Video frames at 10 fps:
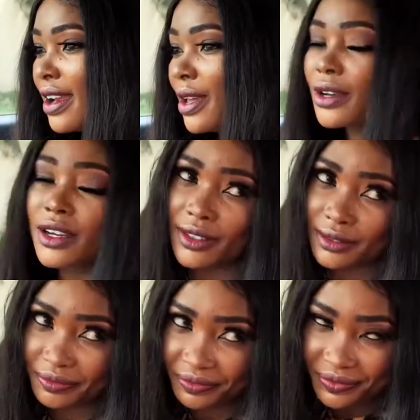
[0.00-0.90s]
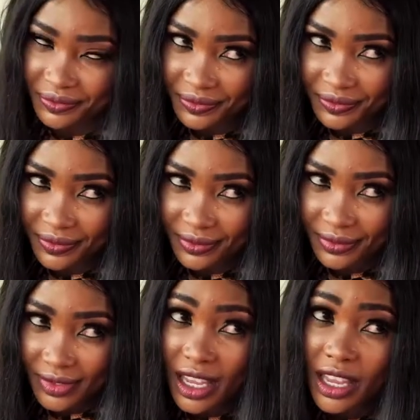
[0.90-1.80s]
Look,
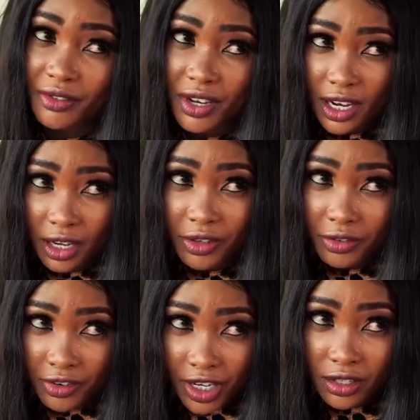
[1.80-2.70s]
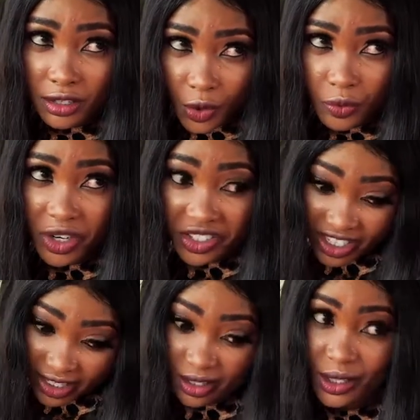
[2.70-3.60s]
if you love your friend so
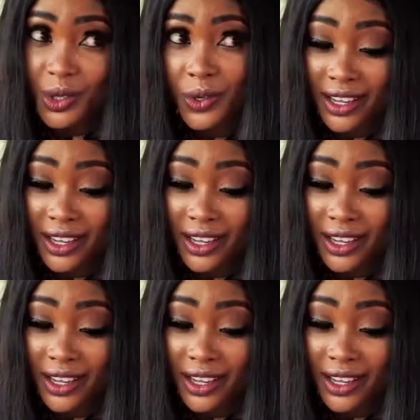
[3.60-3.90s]
much as you